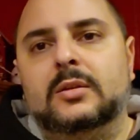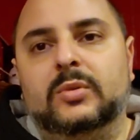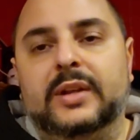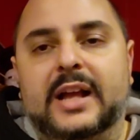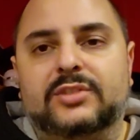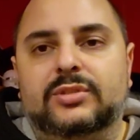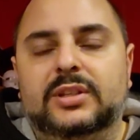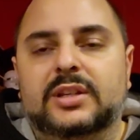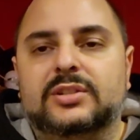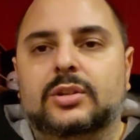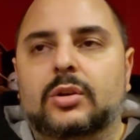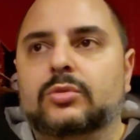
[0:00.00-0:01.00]
Nazarian
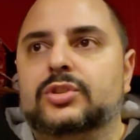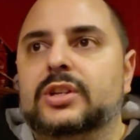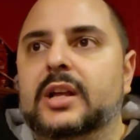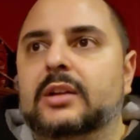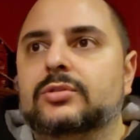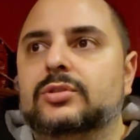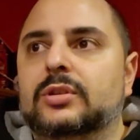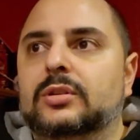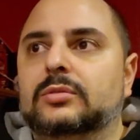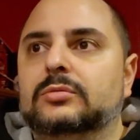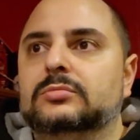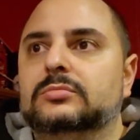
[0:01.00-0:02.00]
as the coach now.
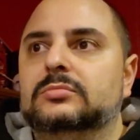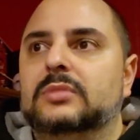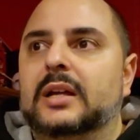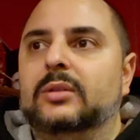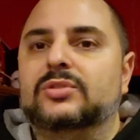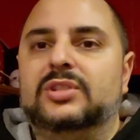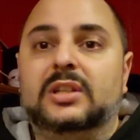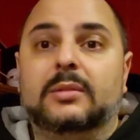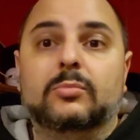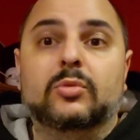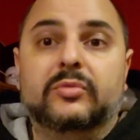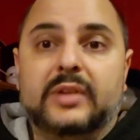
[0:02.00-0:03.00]
So I don't see
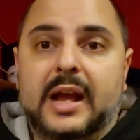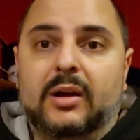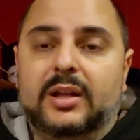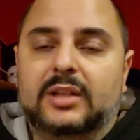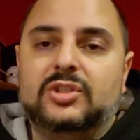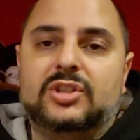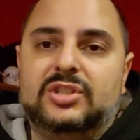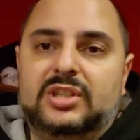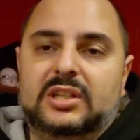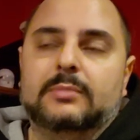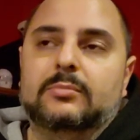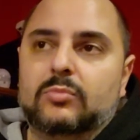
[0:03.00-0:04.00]
them move now. I just
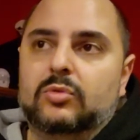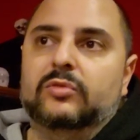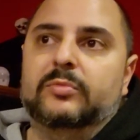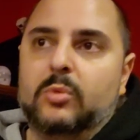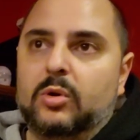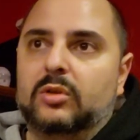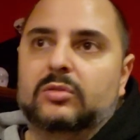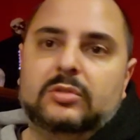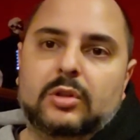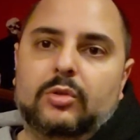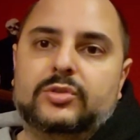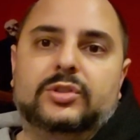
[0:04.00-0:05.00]
see them move more
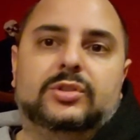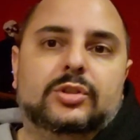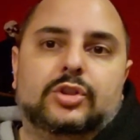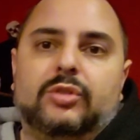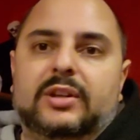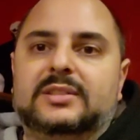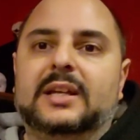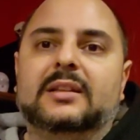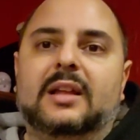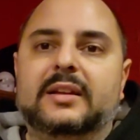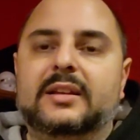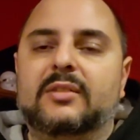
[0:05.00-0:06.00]
closer to the trade
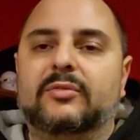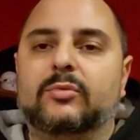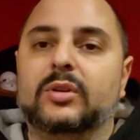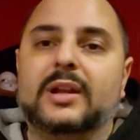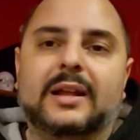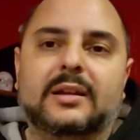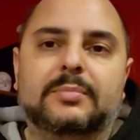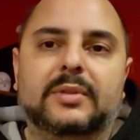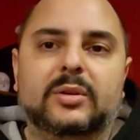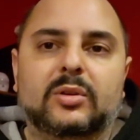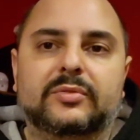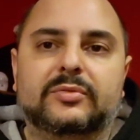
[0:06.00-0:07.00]
deadline if we're not in a
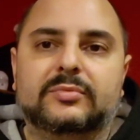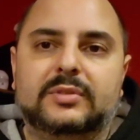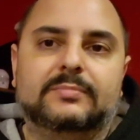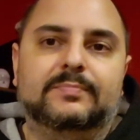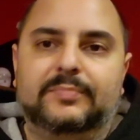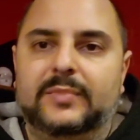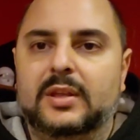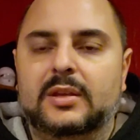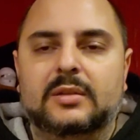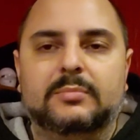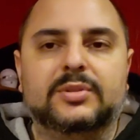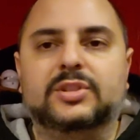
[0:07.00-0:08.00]
playoff
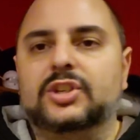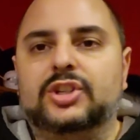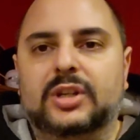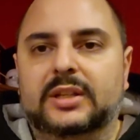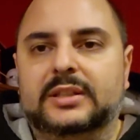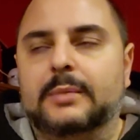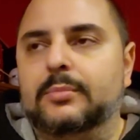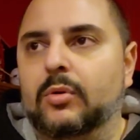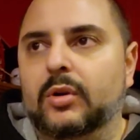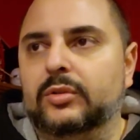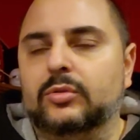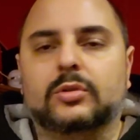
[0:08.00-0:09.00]
position at that
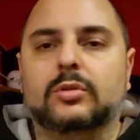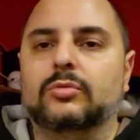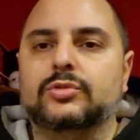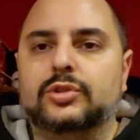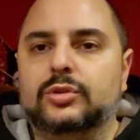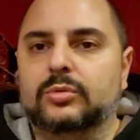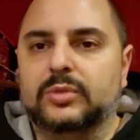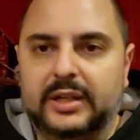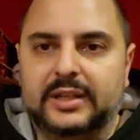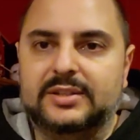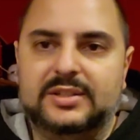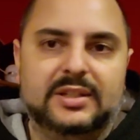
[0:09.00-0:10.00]
point or close to it.
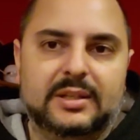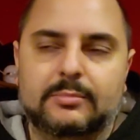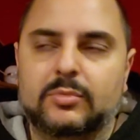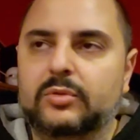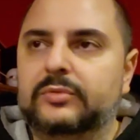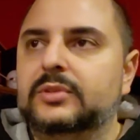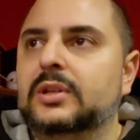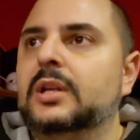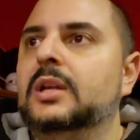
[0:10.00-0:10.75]
I can see them moved.